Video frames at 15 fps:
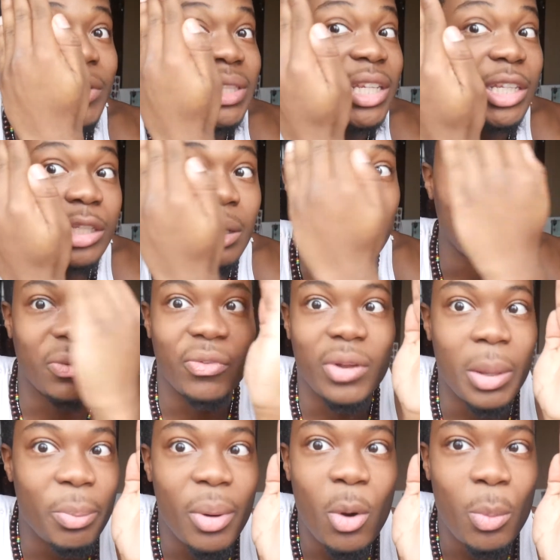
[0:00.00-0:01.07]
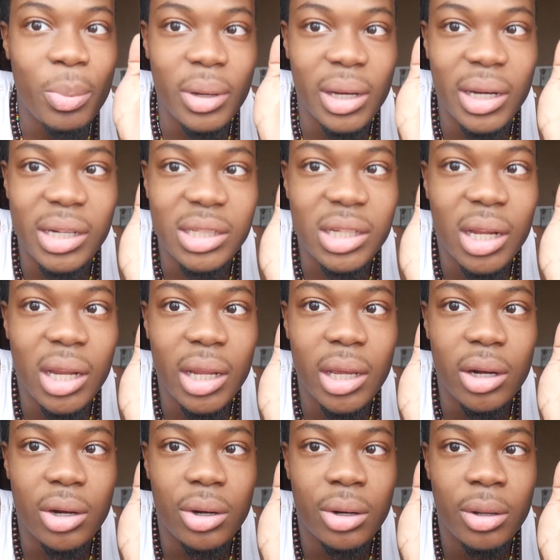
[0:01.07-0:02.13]
see something flip open and it's
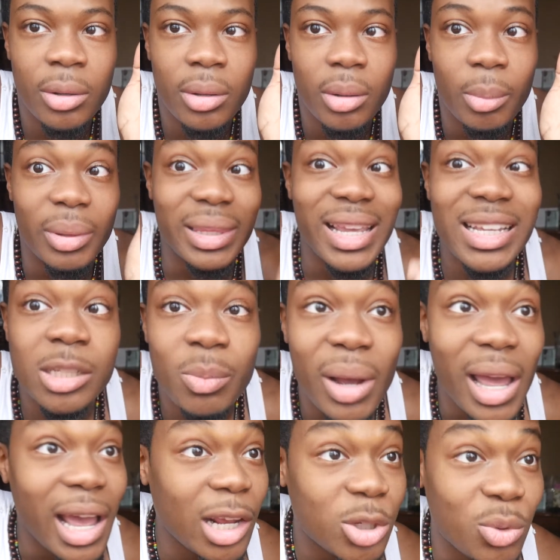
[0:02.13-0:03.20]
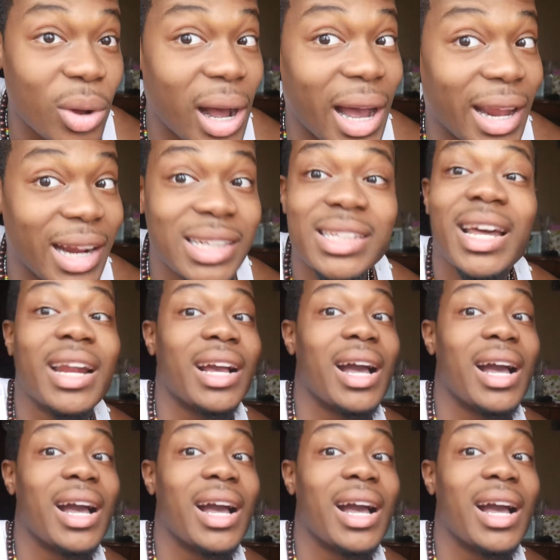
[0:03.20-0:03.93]
clear. But that's my actual eye. That's not a